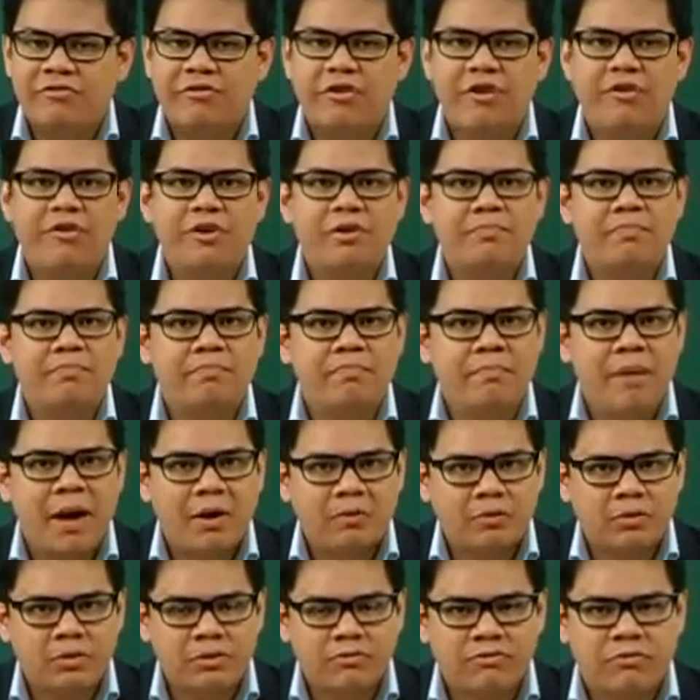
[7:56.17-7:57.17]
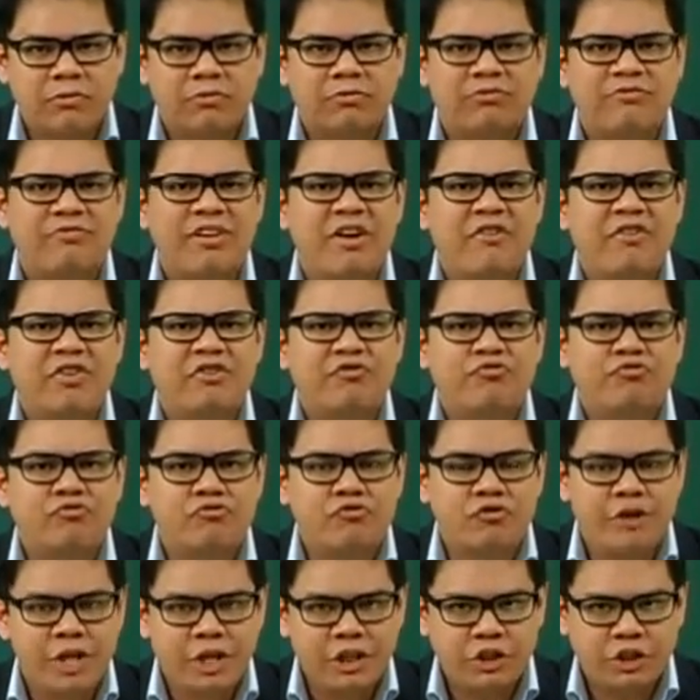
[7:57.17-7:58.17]
very bountiful, very
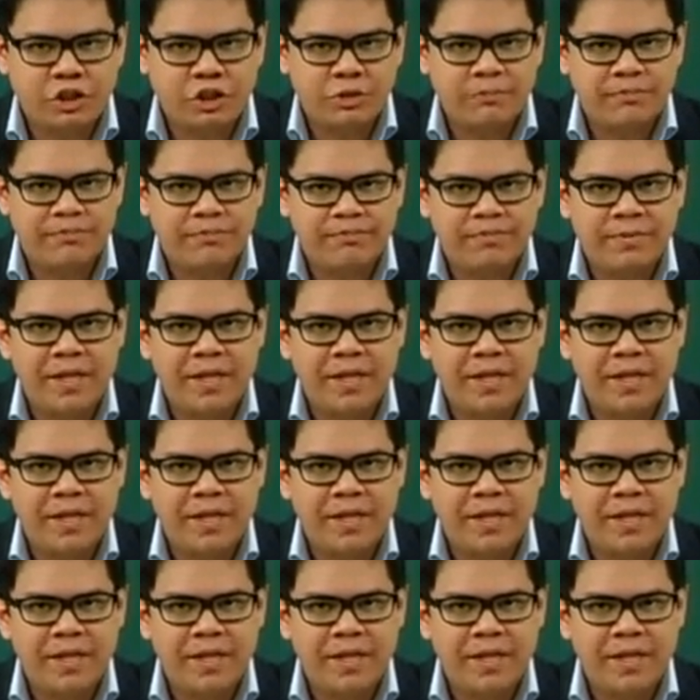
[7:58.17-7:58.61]
rich,